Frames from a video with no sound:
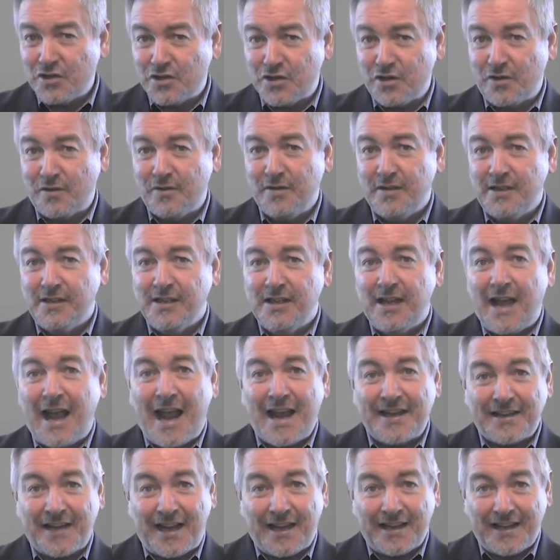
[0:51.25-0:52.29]
you
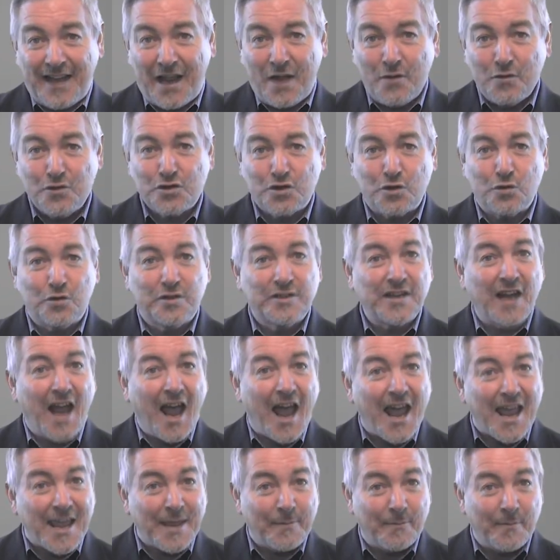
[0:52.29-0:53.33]
and allows you
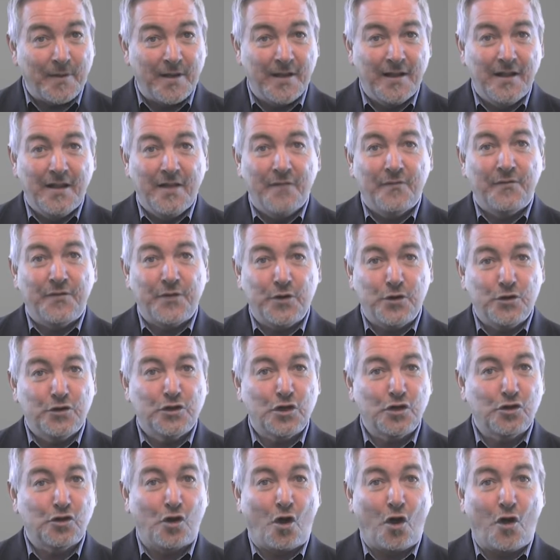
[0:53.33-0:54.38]
time for you to
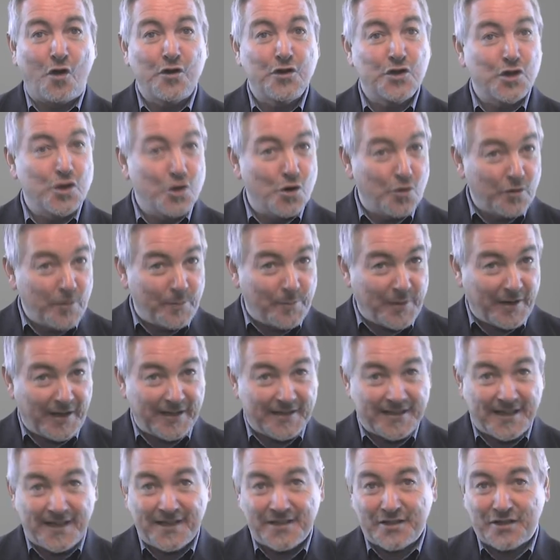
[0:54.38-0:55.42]
draw on your
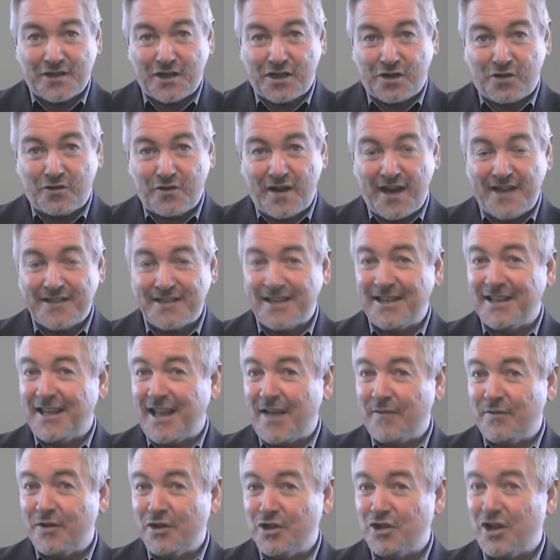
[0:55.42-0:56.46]
abilities to create and
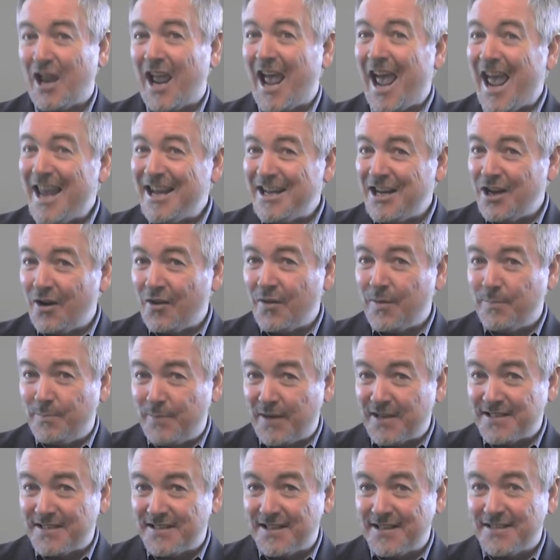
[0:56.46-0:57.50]
leverage any other
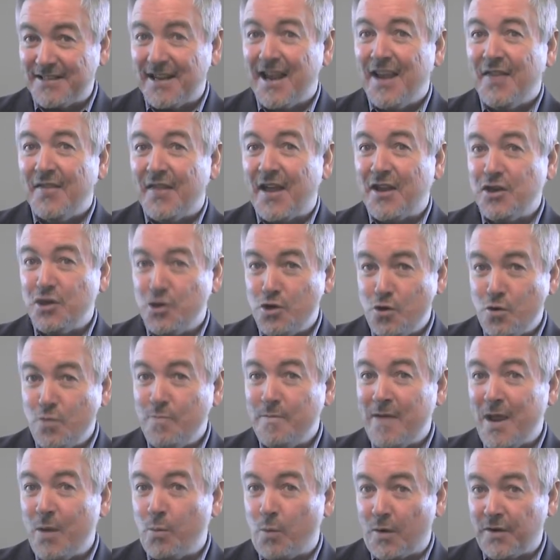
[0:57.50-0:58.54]
business that you
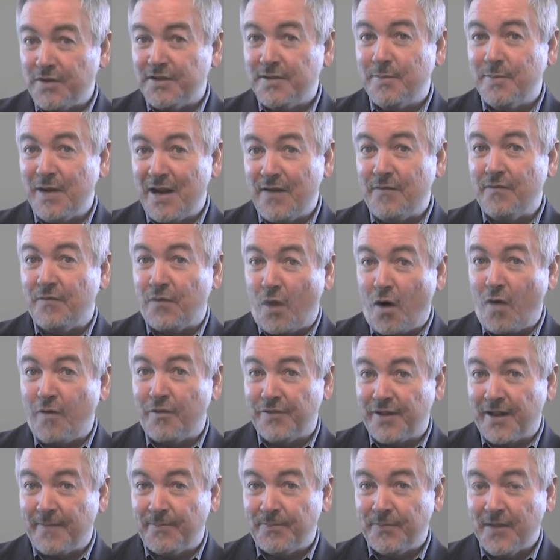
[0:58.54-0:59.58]
may want to be
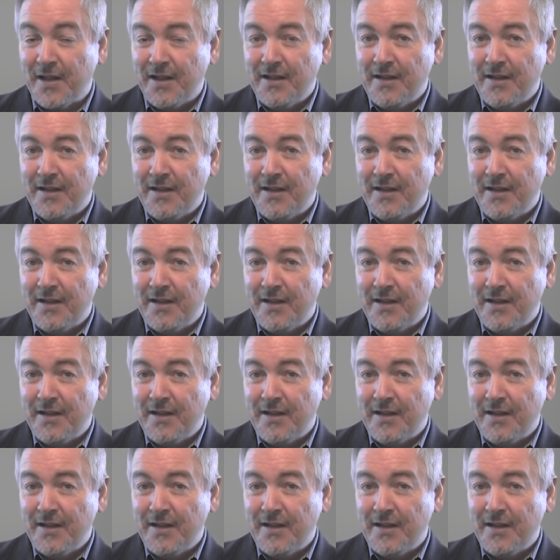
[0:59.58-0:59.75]
involved in.